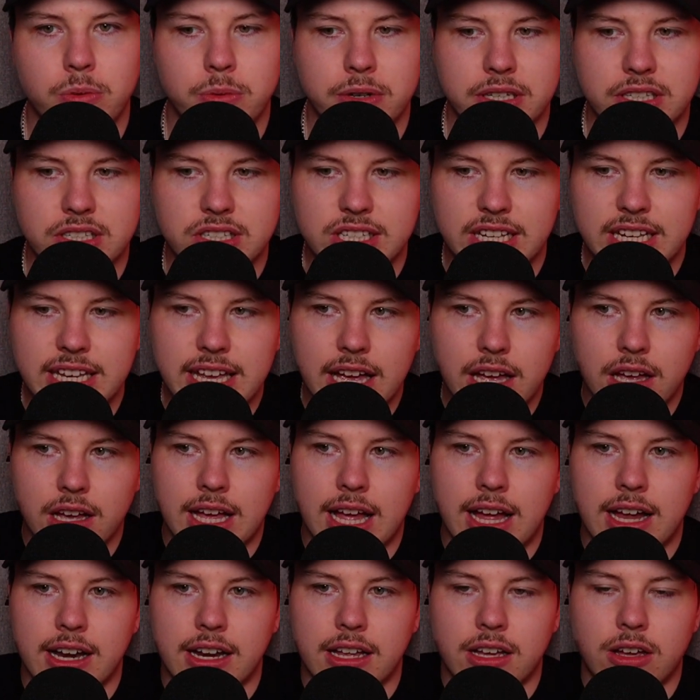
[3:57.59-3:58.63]
We see her
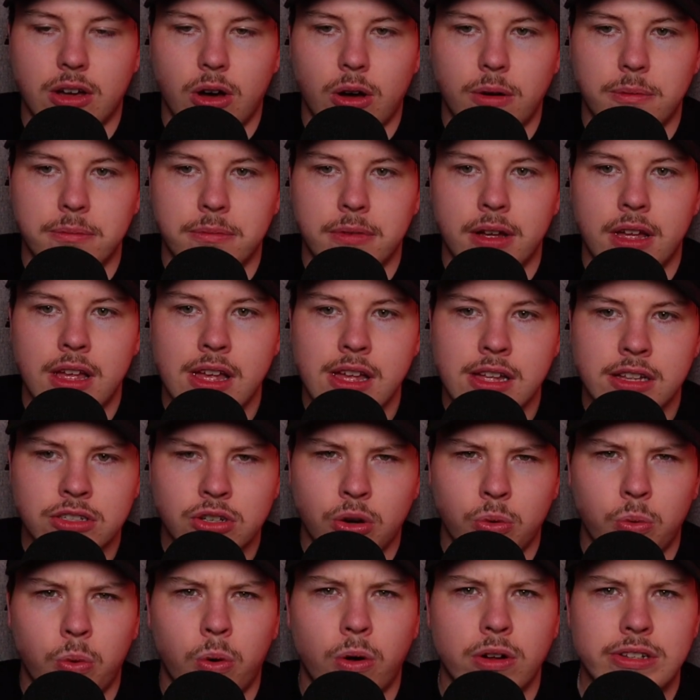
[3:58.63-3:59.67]
kind of come
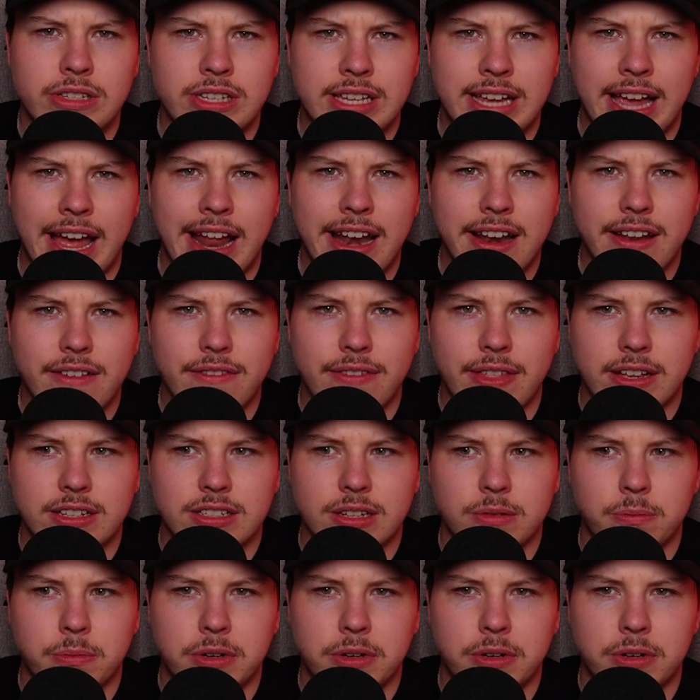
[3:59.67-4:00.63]
towards the end of this and